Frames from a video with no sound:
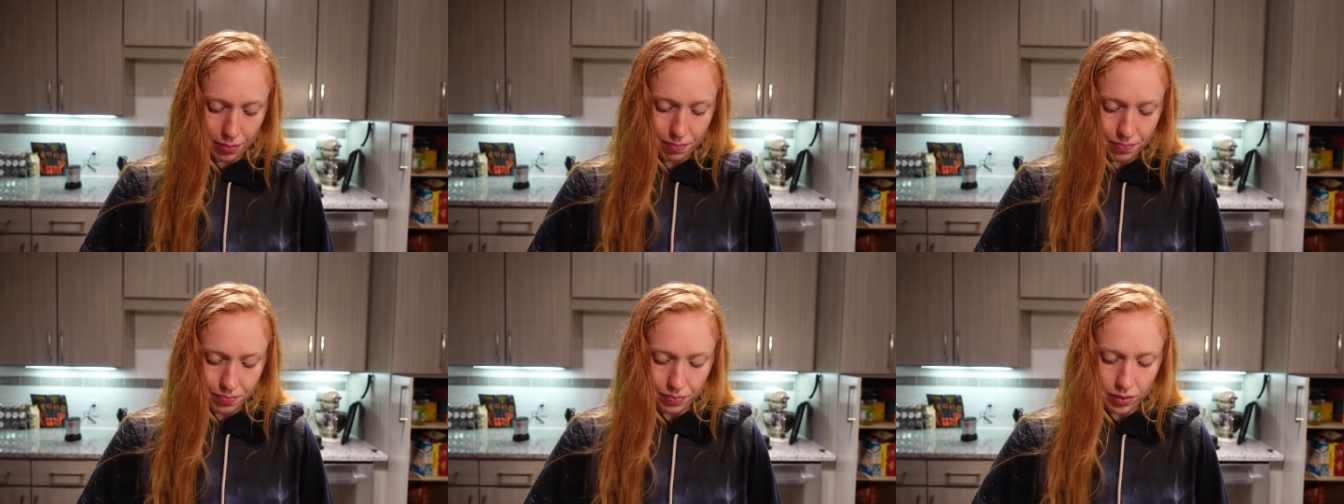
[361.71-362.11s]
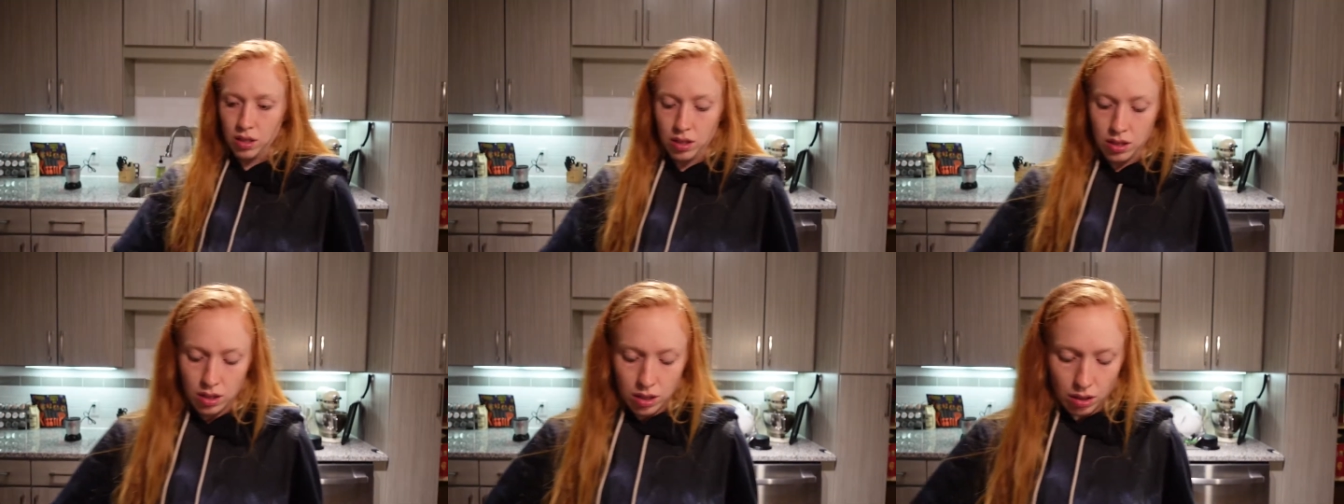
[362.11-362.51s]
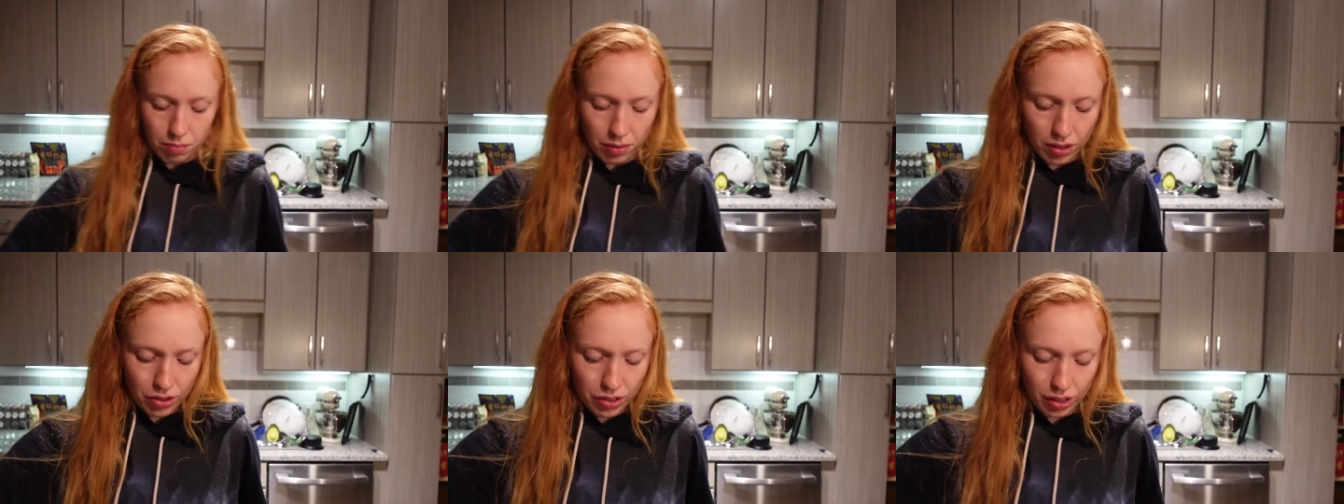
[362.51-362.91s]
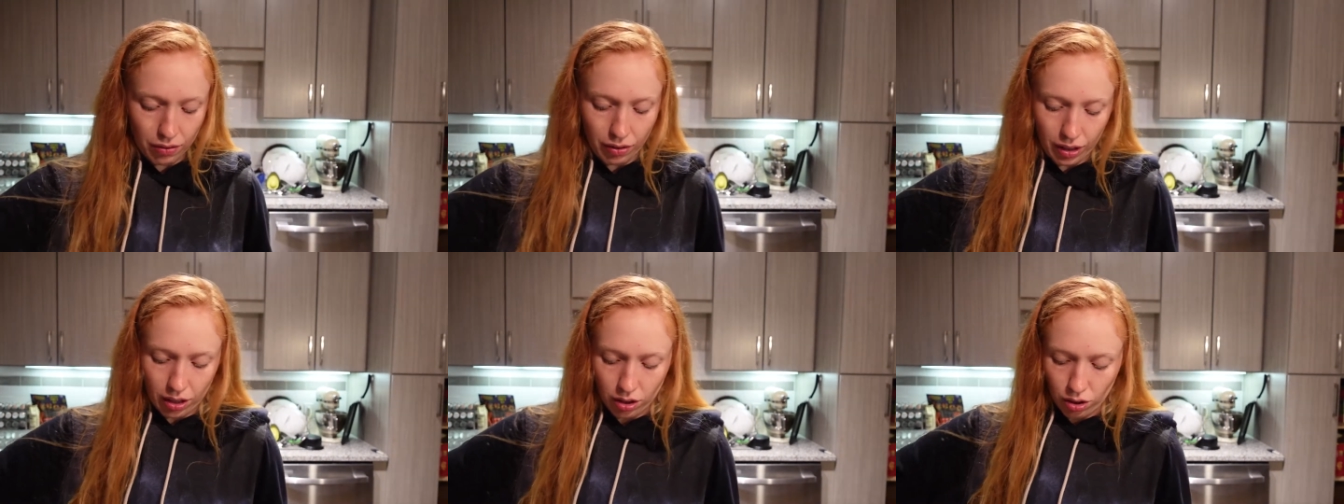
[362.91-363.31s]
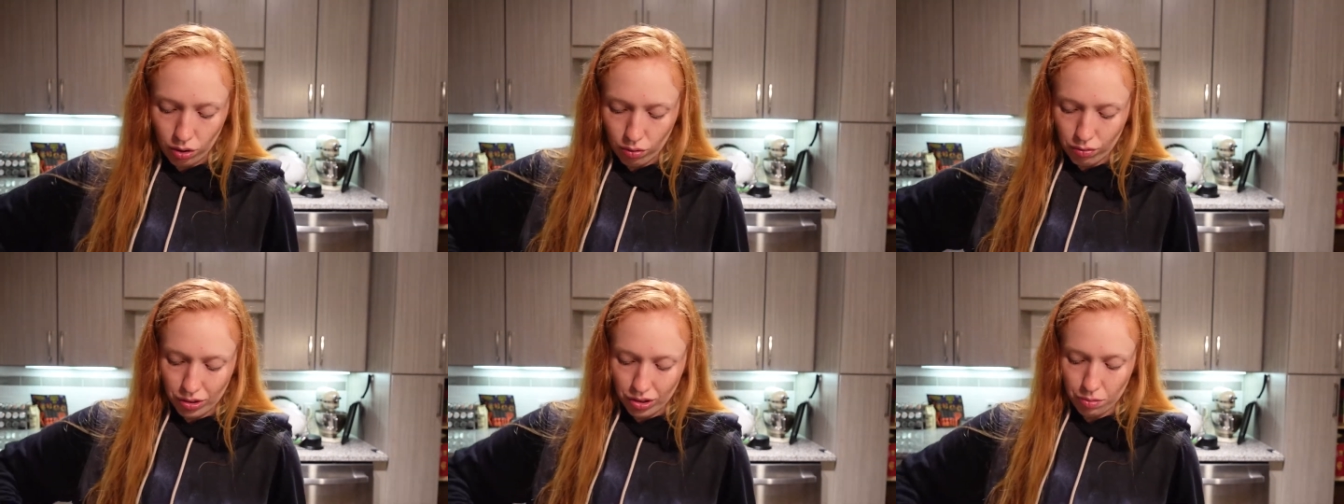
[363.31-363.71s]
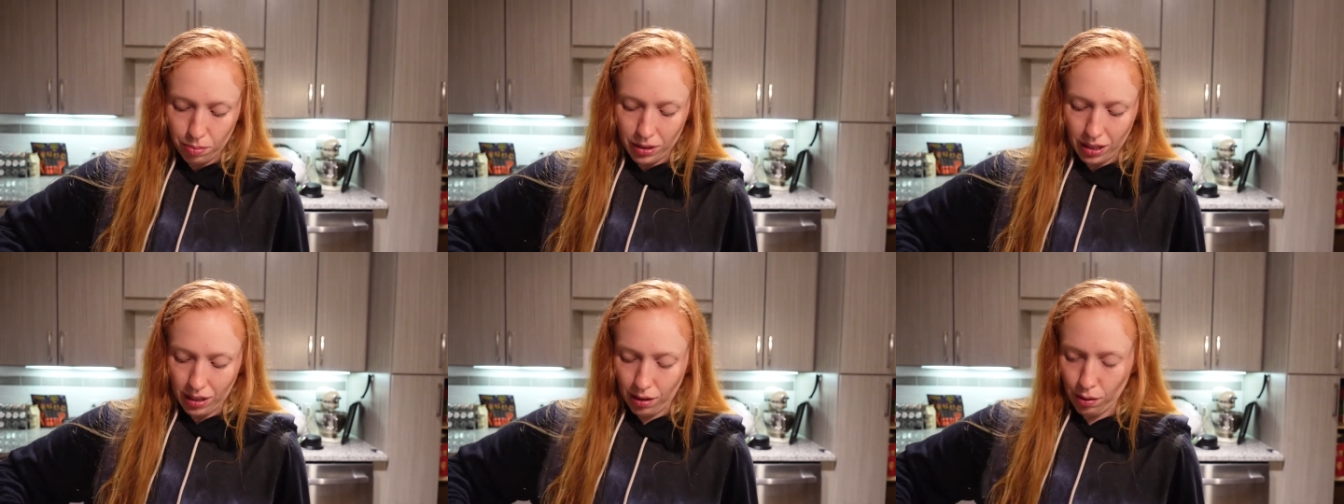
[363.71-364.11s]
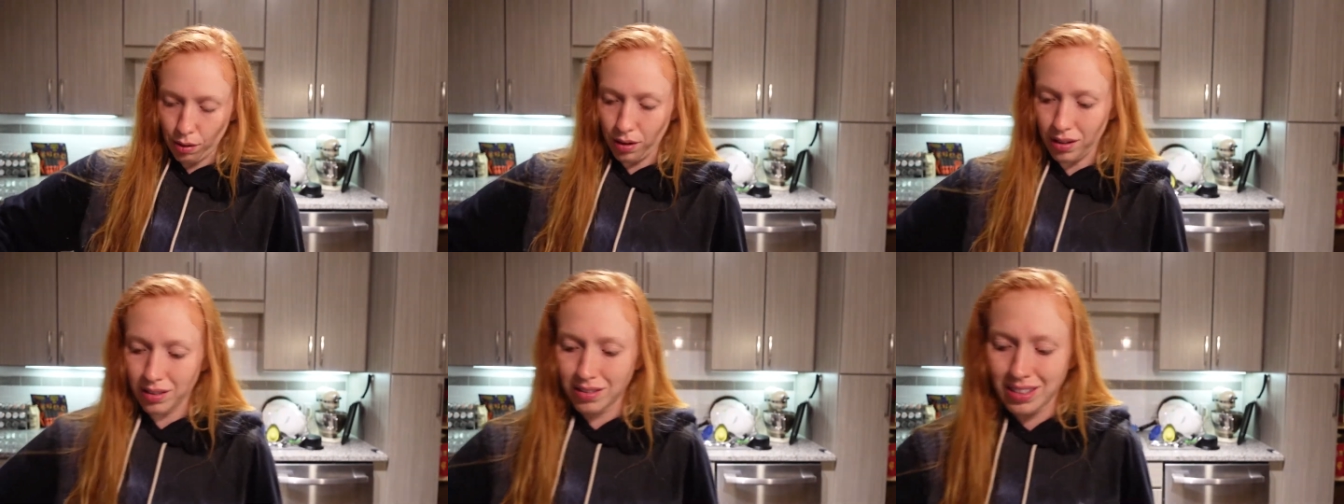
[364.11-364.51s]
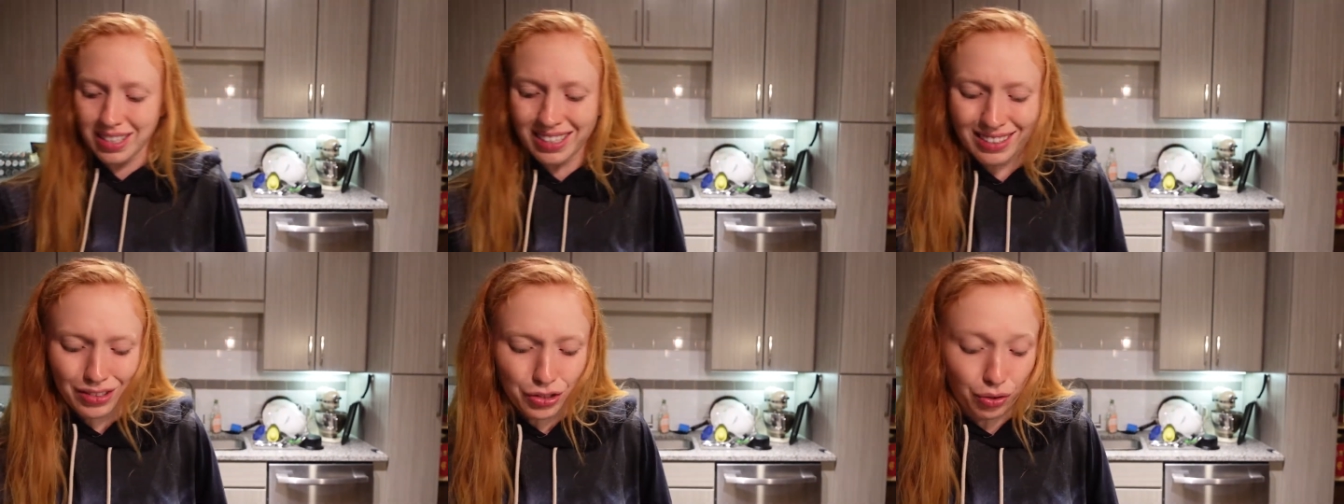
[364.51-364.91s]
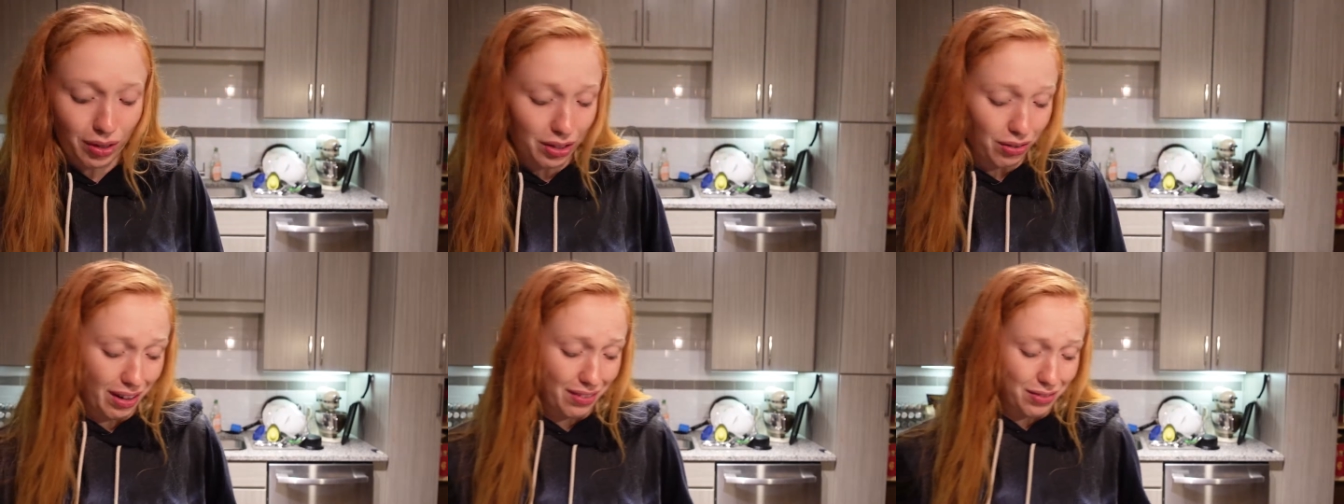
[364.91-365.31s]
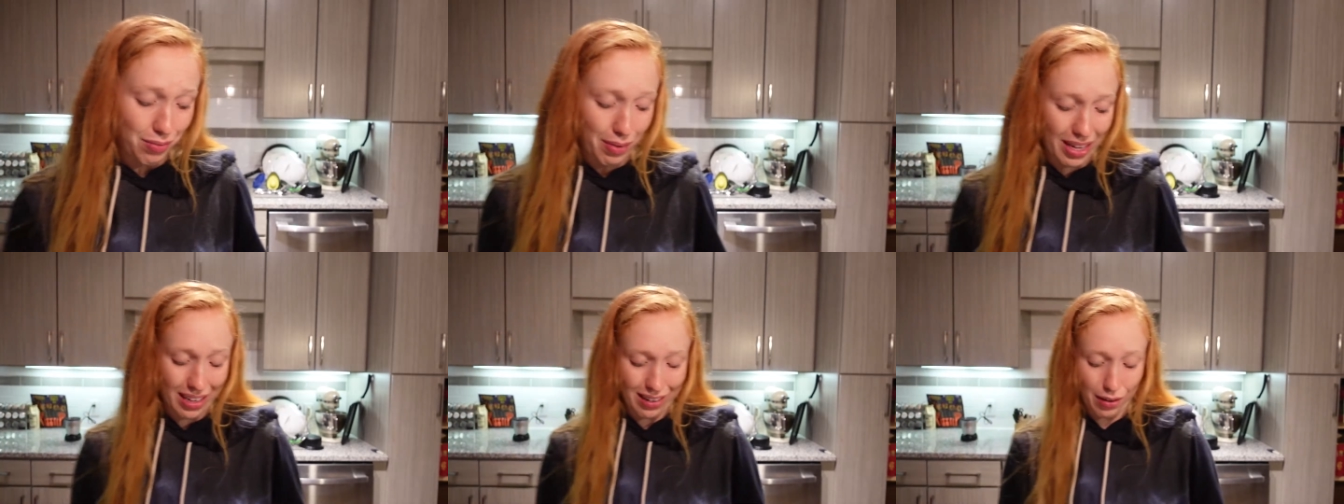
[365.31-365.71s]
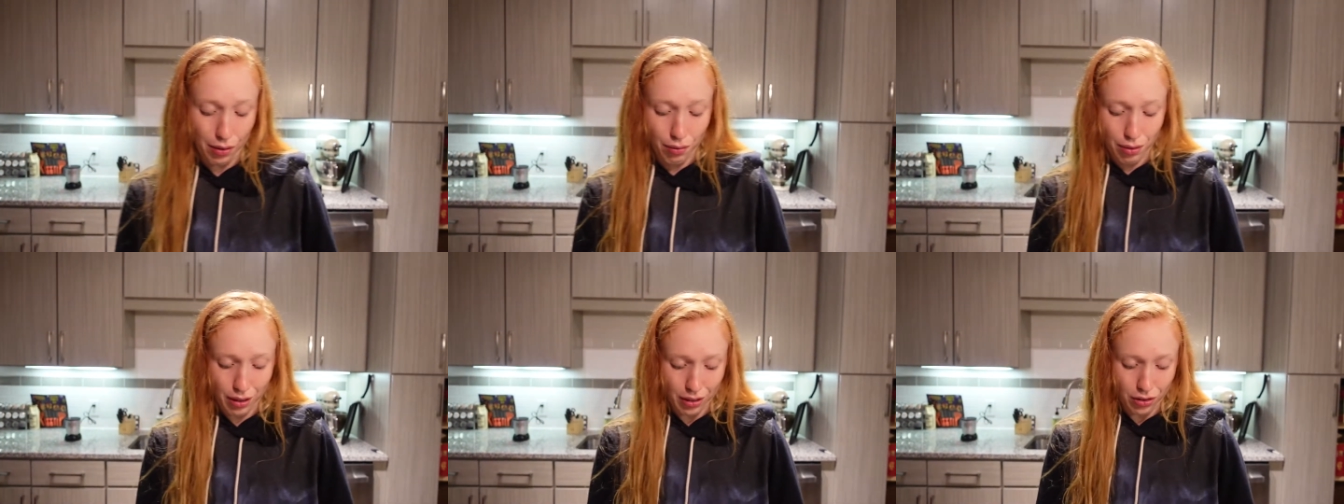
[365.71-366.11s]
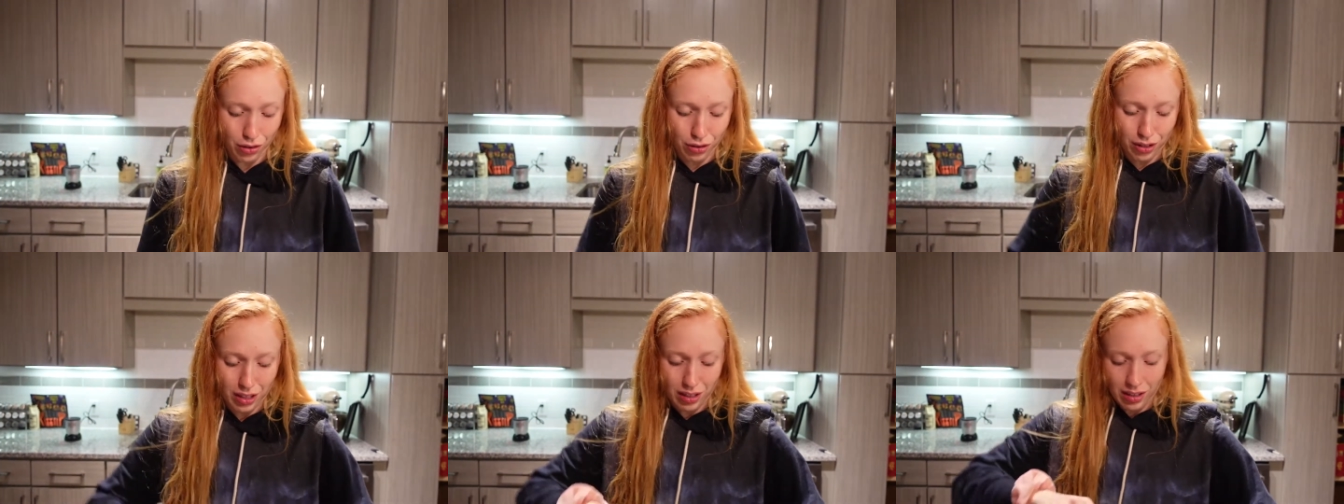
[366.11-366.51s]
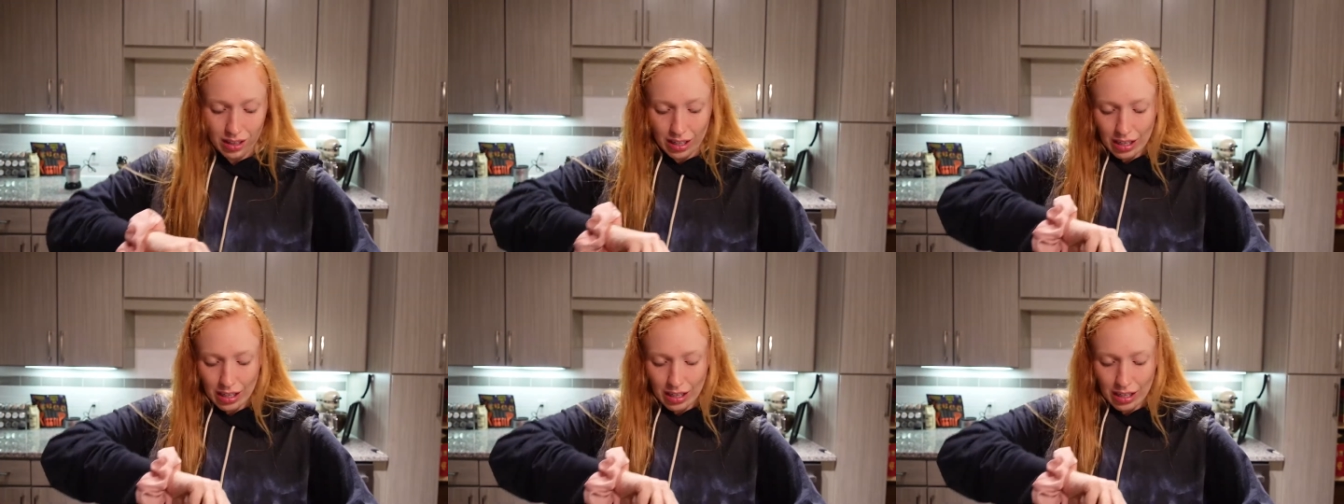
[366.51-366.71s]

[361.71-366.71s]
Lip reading: I'm gonna see if I can use this banana thing so I don't have to make another thing dirty.